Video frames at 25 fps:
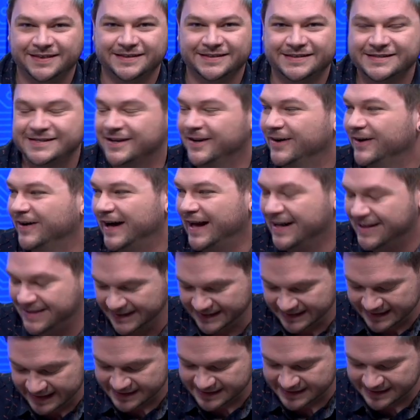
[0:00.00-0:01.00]
And so I
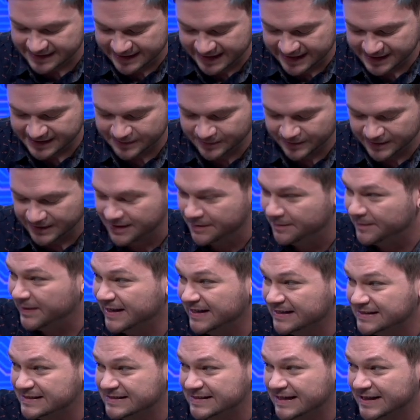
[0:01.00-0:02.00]
think that's that's one of the
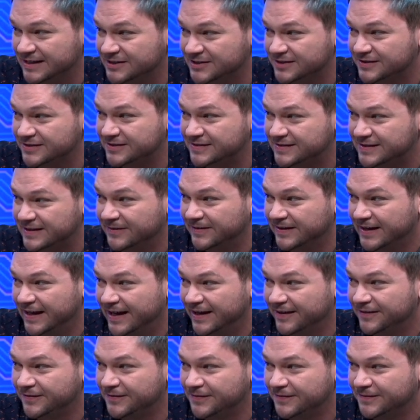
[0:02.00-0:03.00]
biggest dangers that we
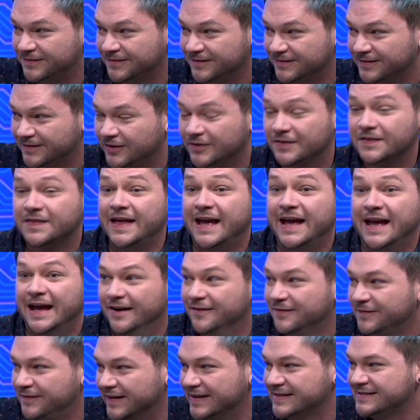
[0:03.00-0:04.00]
have or they
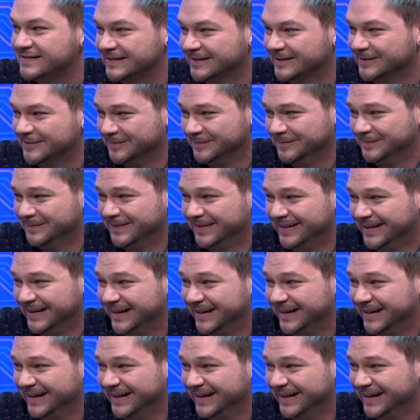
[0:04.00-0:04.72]
have facing them. Well, it's